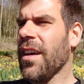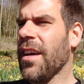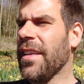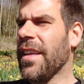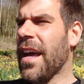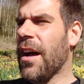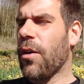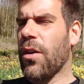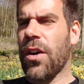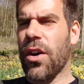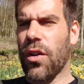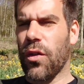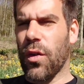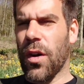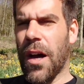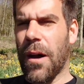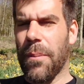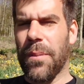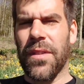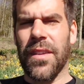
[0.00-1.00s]
and how
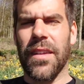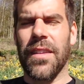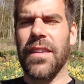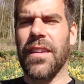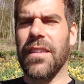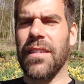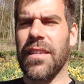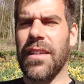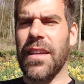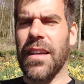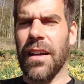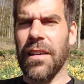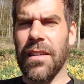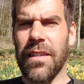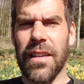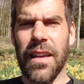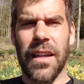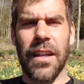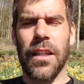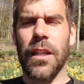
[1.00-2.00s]
corrupt and
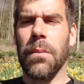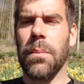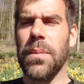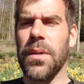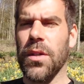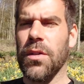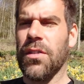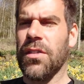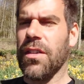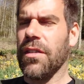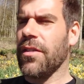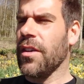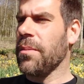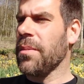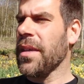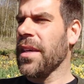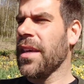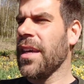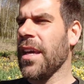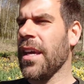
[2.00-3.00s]
disgusting and abusive
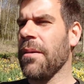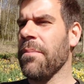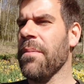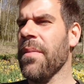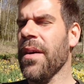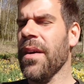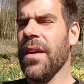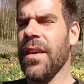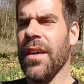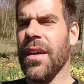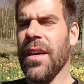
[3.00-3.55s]
it became.